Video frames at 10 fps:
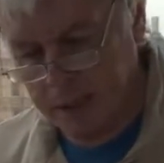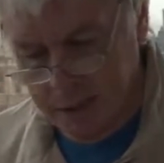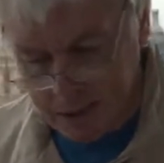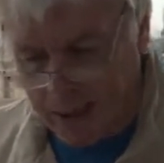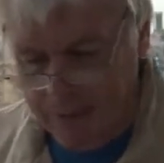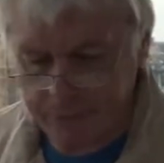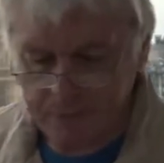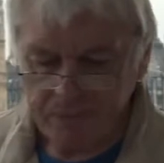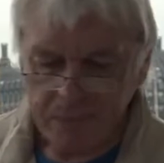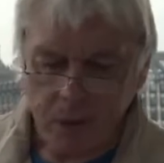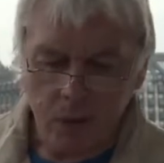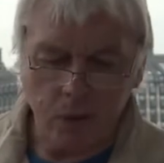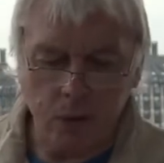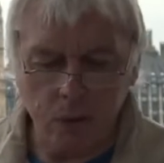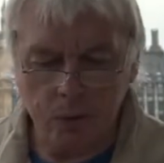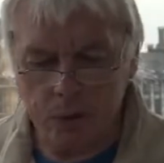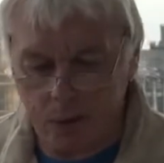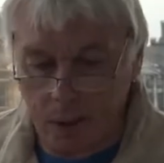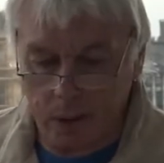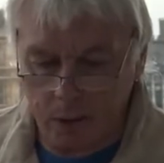staff who used
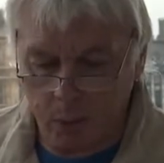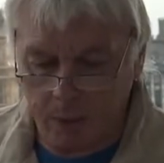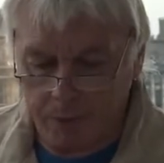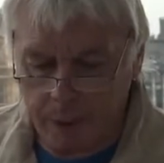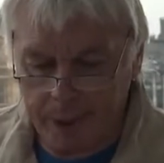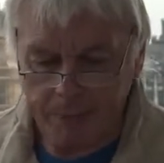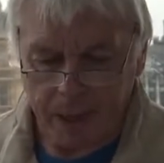to work for me,